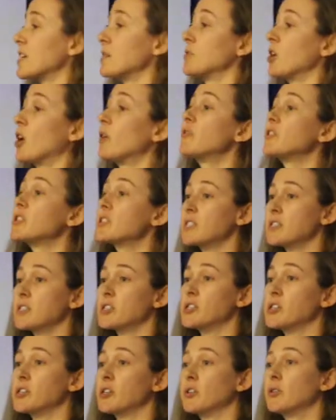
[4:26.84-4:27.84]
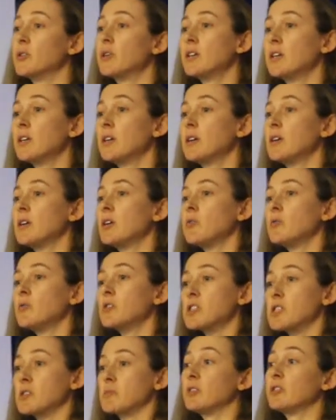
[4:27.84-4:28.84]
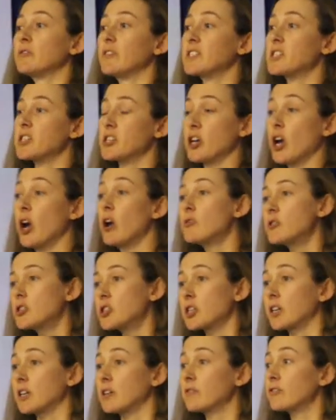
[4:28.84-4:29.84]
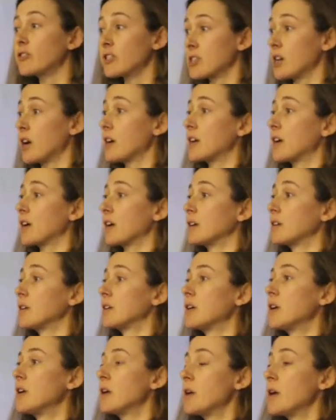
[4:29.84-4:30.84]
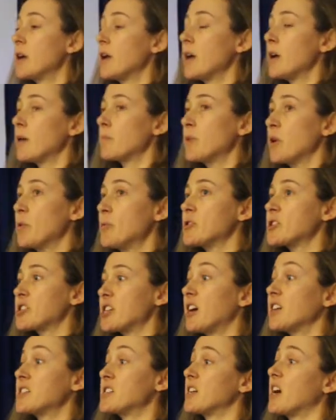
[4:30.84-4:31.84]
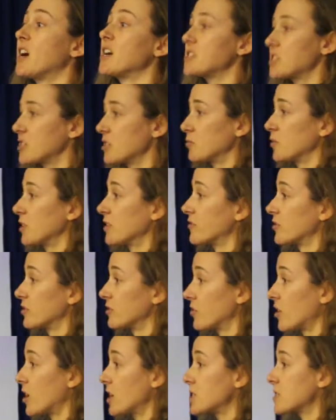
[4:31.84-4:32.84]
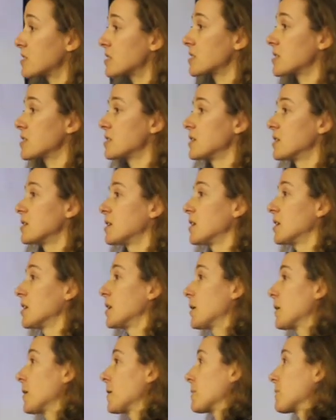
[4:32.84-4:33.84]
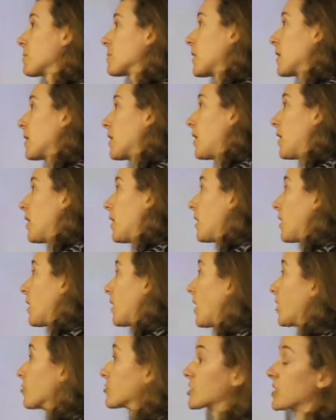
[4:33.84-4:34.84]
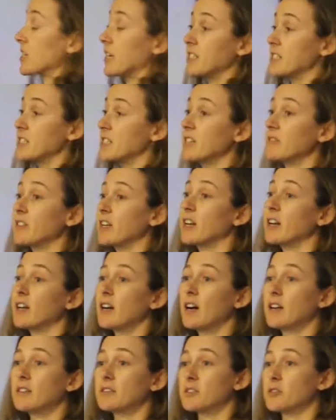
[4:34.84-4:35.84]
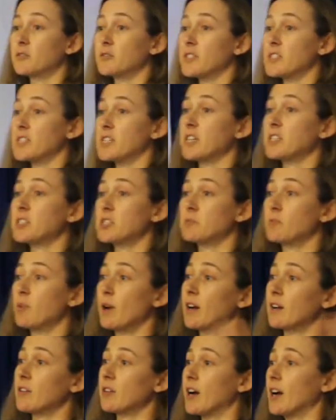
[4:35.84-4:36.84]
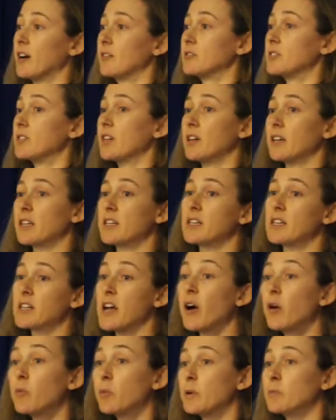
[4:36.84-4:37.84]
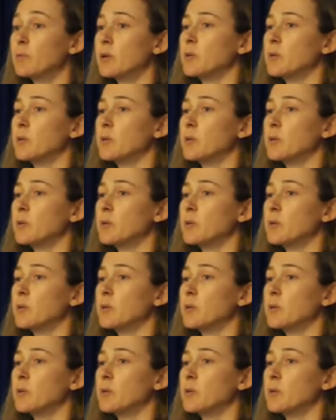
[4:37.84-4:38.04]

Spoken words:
seemed the obvious thing to do was to move into coaching for cycling. People started asking me for advice. I was keen to give it. I saw this teaching background, liking helping